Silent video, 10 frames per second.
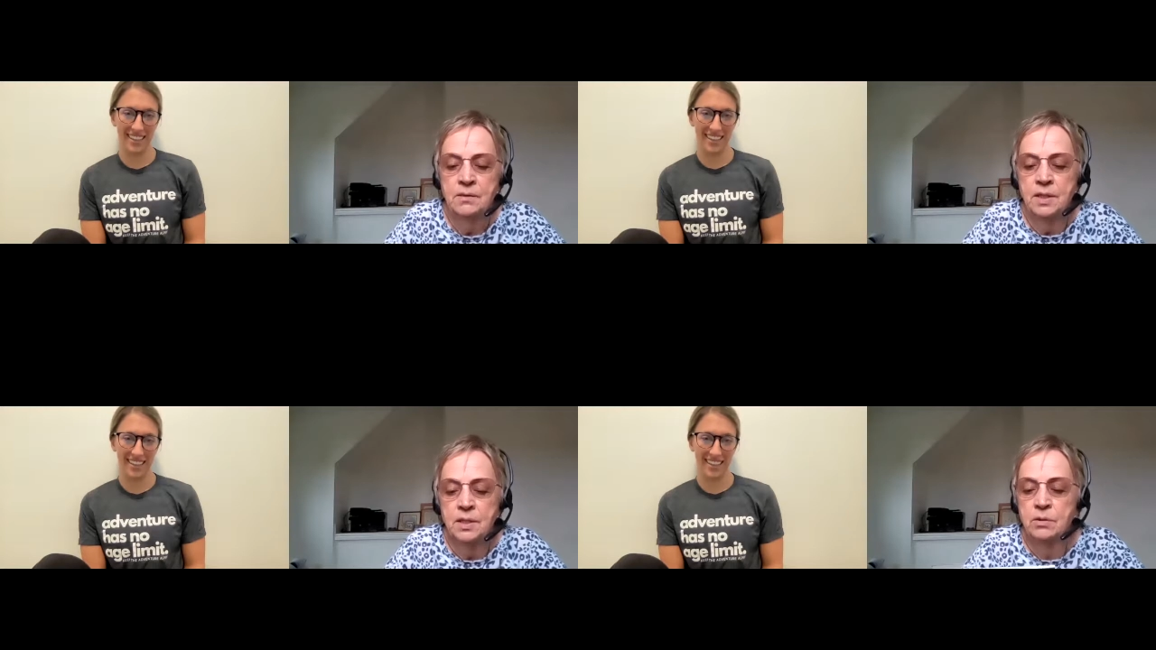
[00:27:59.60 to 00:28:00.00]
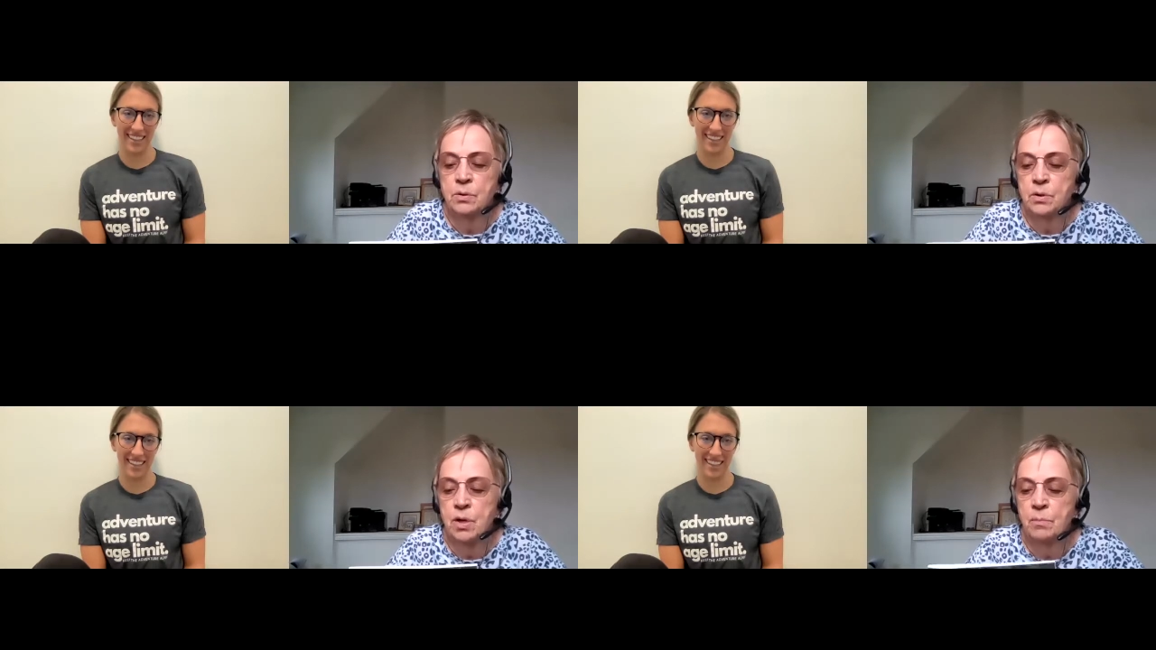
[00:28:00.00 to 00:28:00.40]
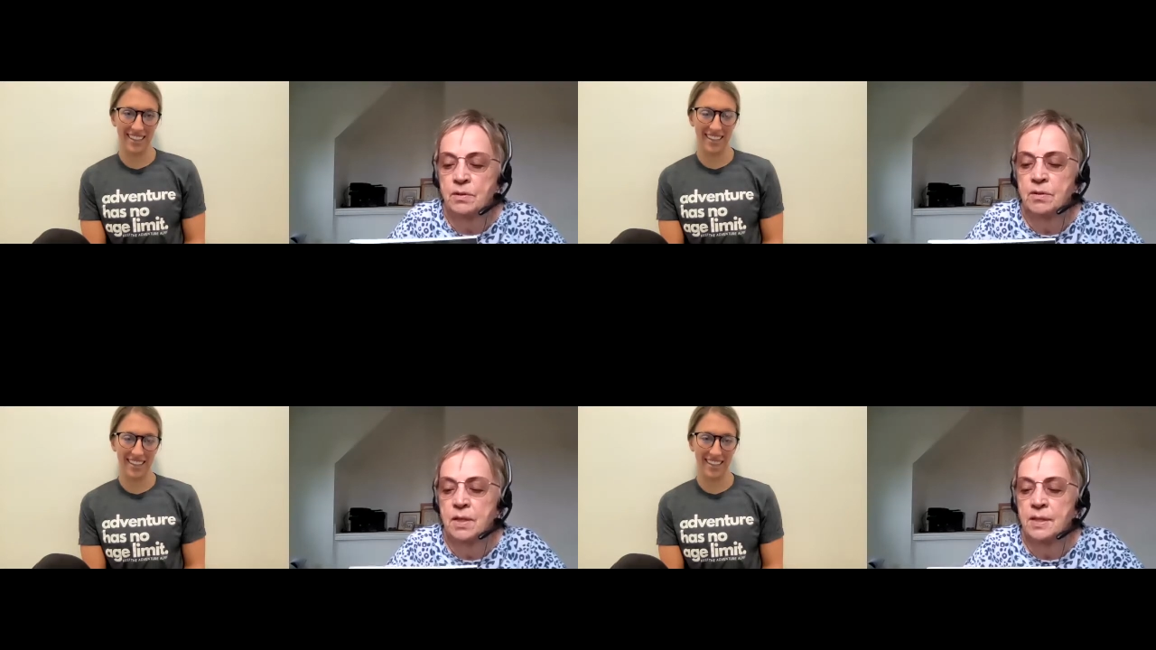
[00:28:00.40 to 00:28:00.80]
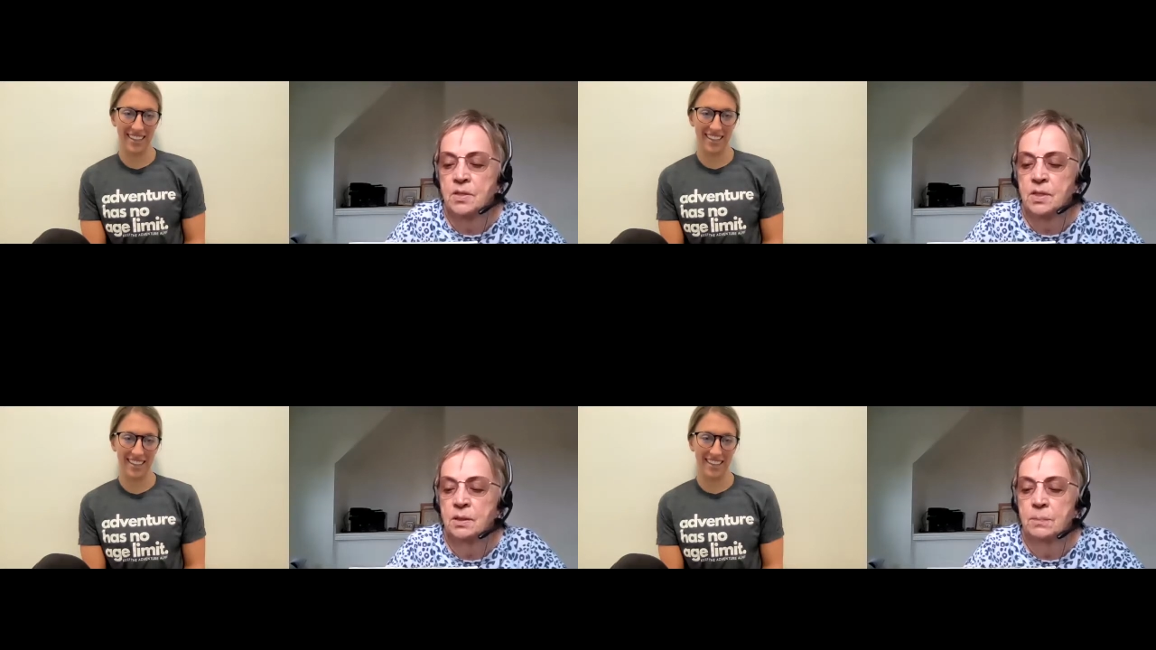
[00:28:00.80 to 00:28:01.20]
Speaker 1: These are all common
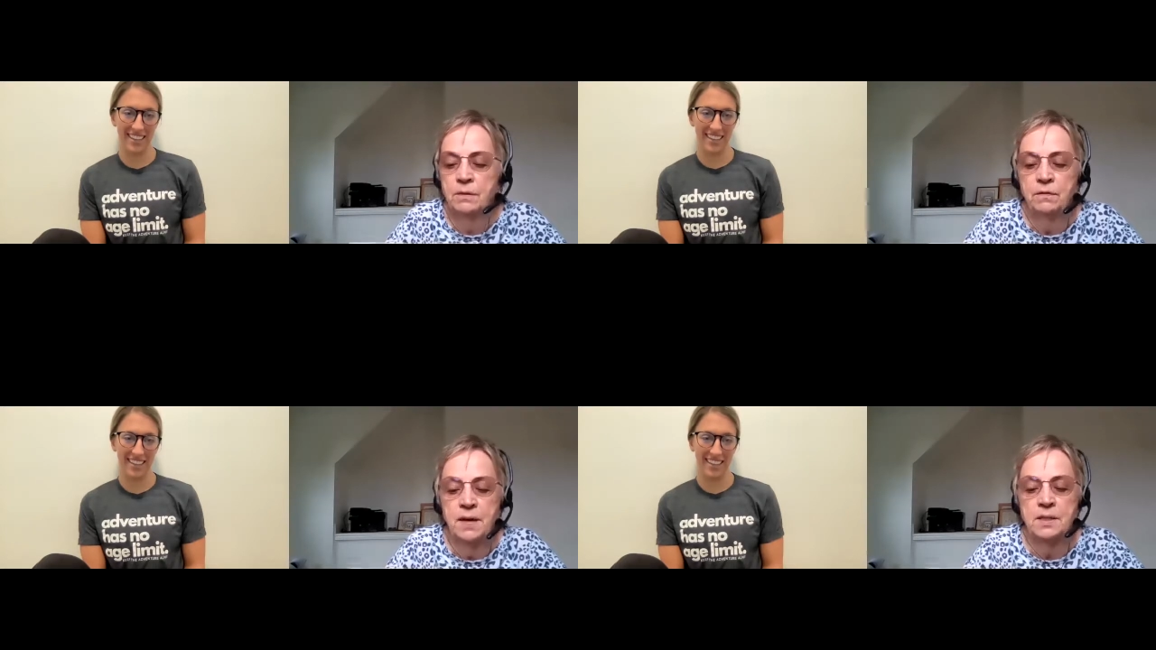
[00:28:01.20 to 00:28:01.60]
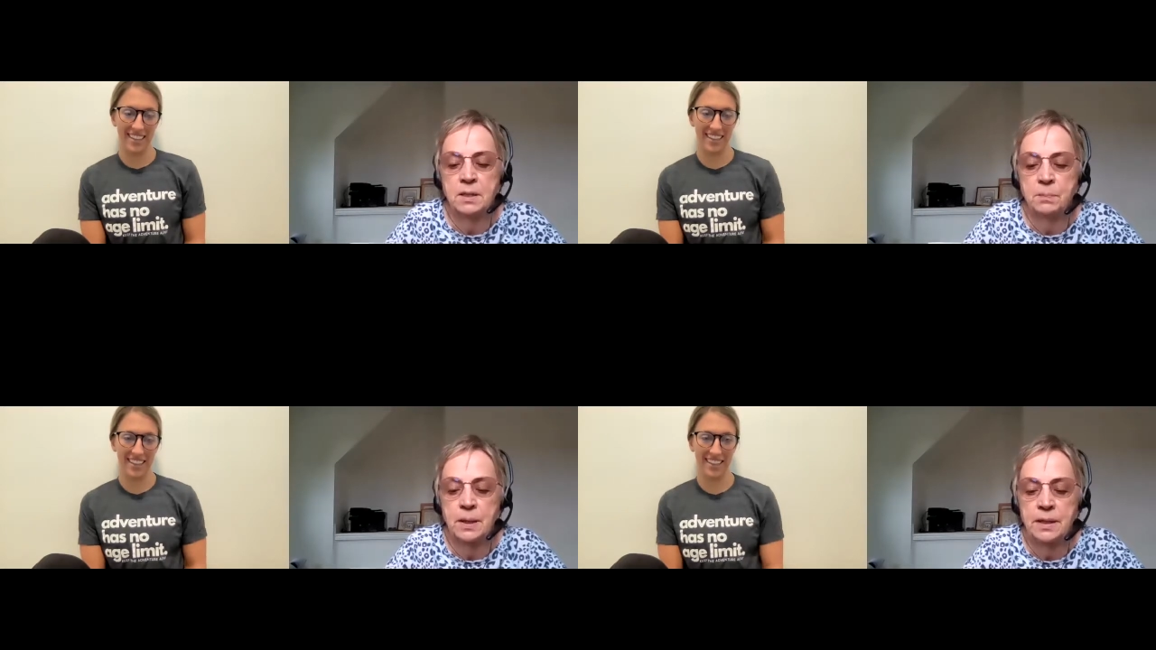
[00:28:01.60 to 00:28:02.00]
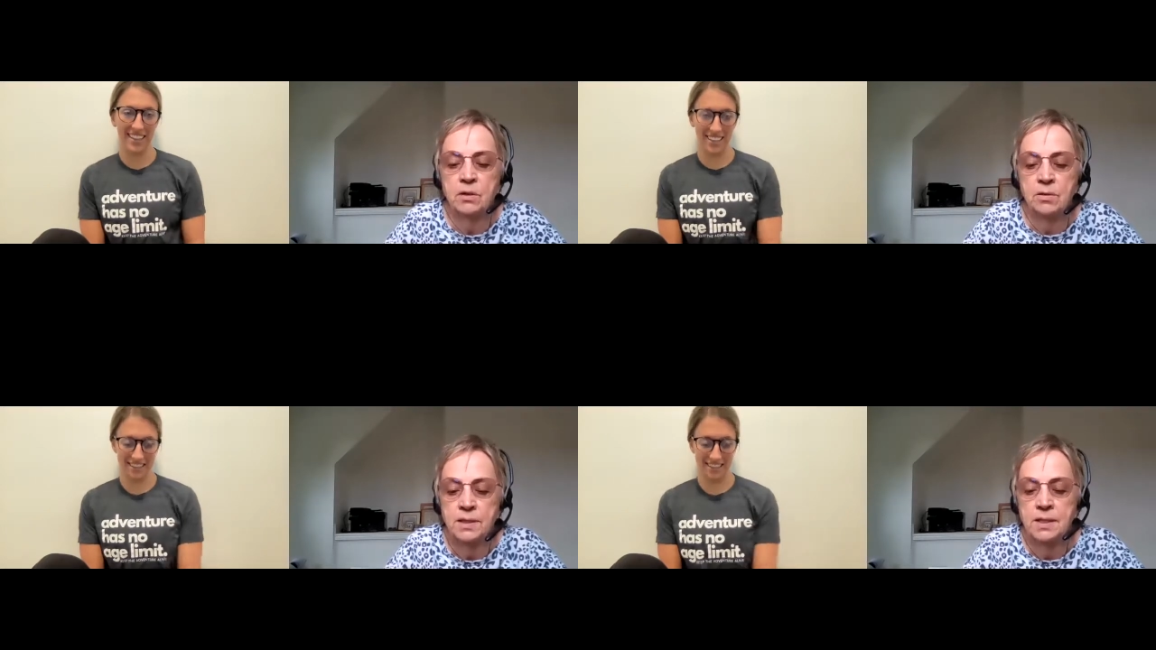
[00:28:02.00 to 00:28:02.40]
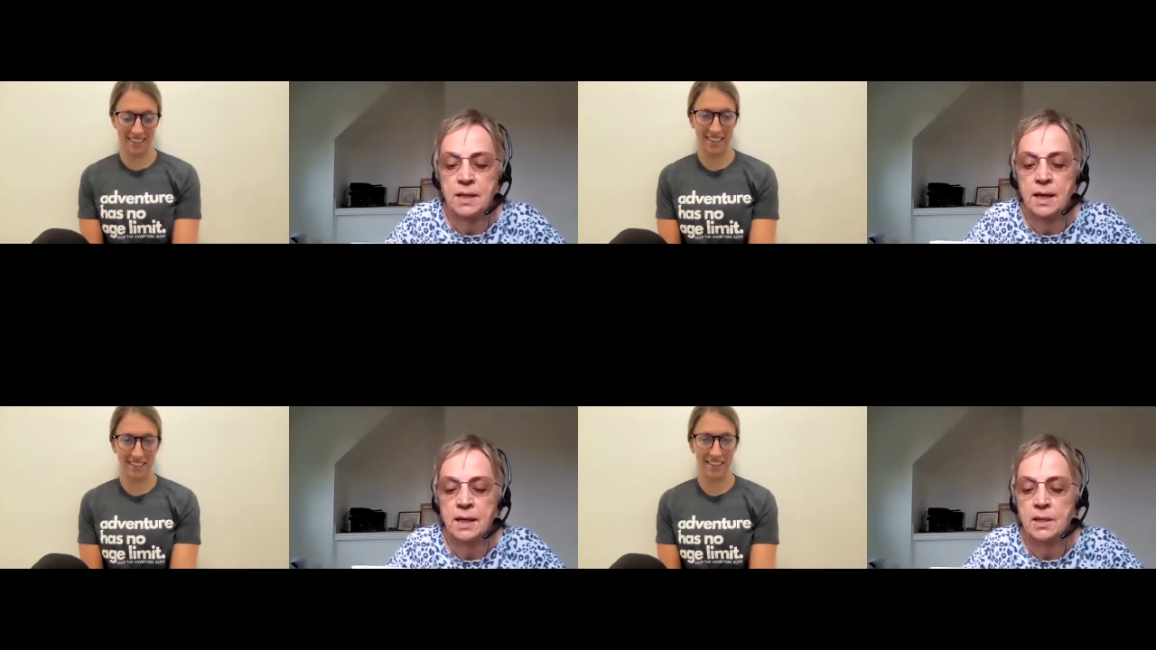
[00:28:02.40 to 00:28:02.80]
things that can be affected by
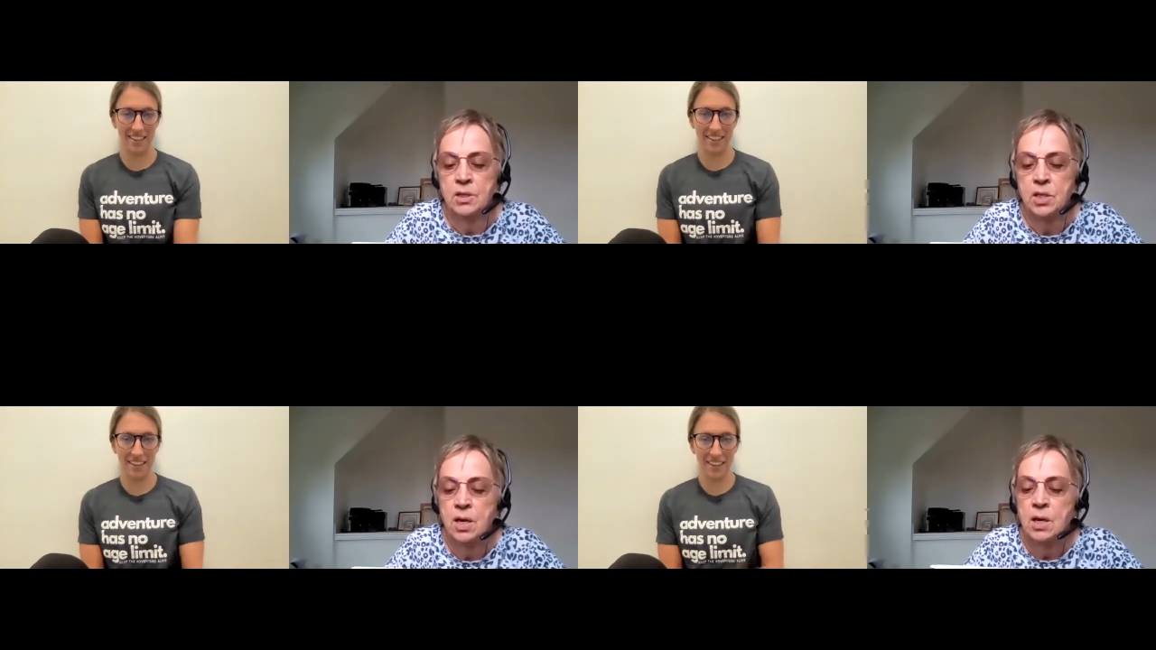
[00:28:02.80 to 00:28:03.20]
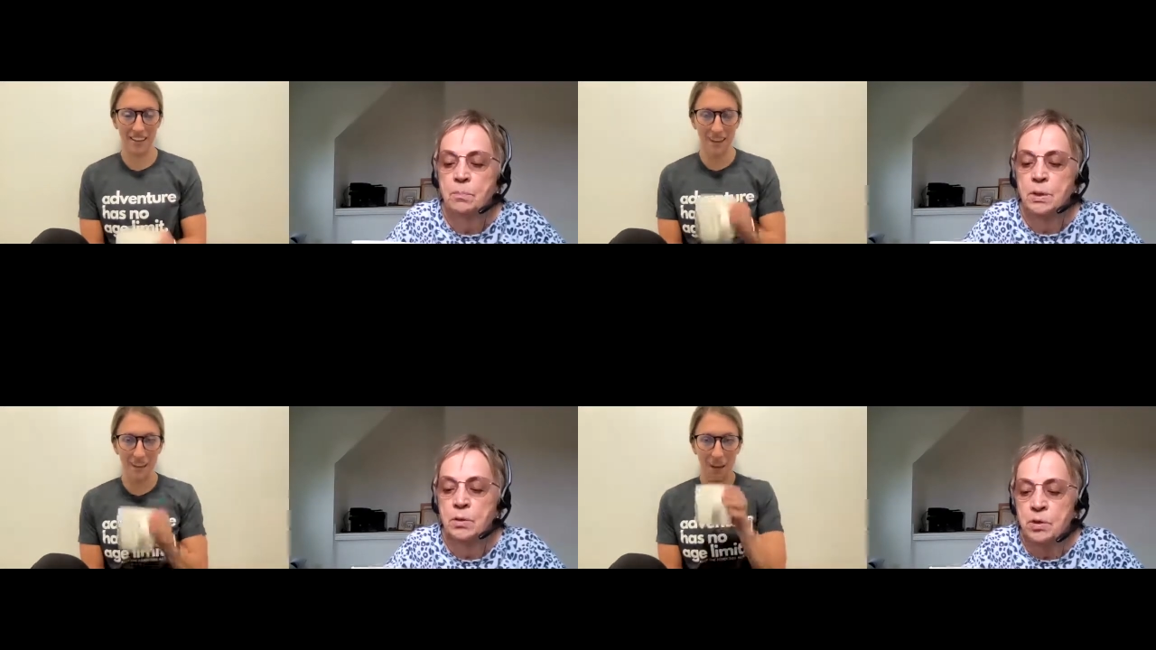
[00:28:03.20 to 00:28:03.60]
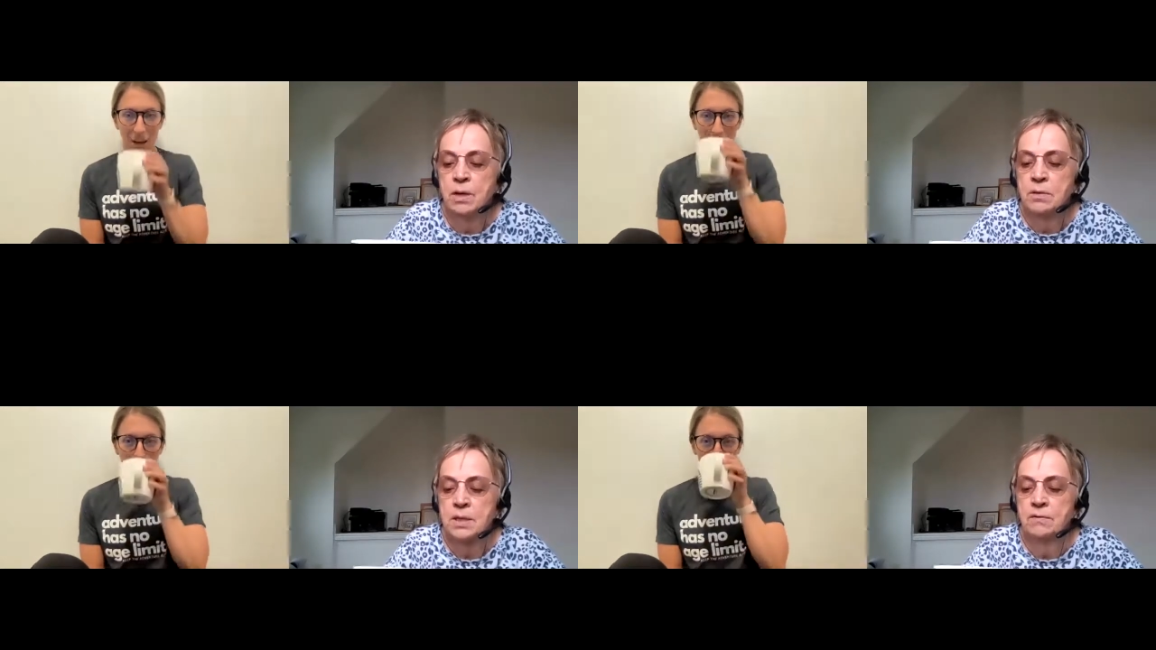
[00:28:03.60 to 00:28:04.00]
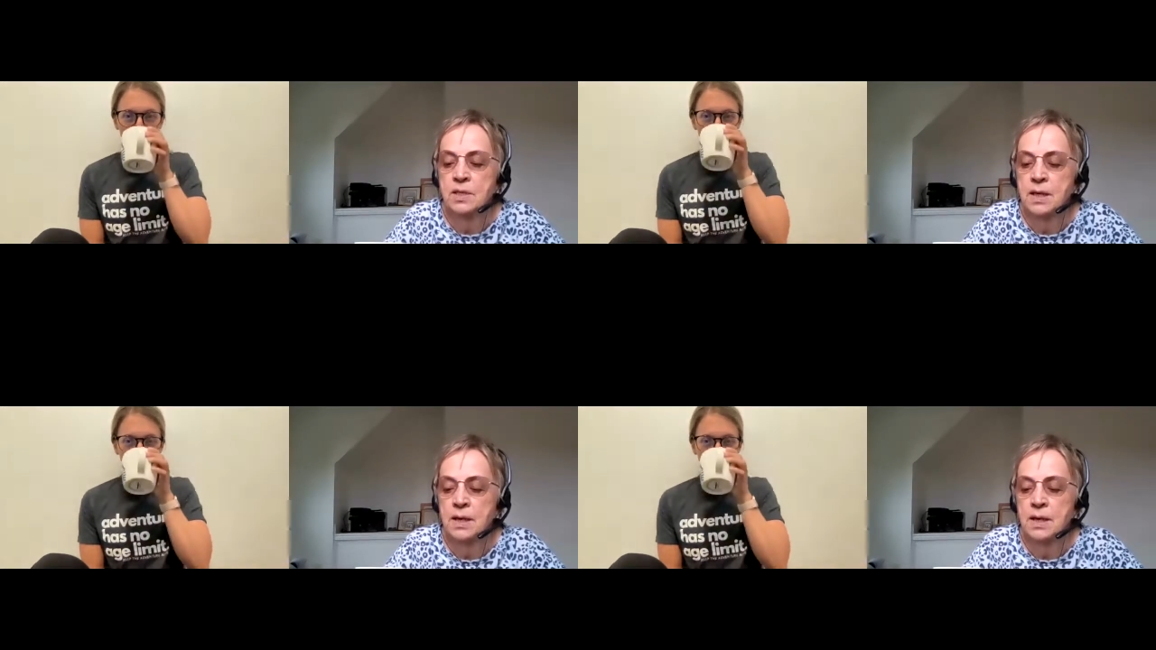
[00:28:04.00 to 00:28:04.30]
increasing age, but you don't have to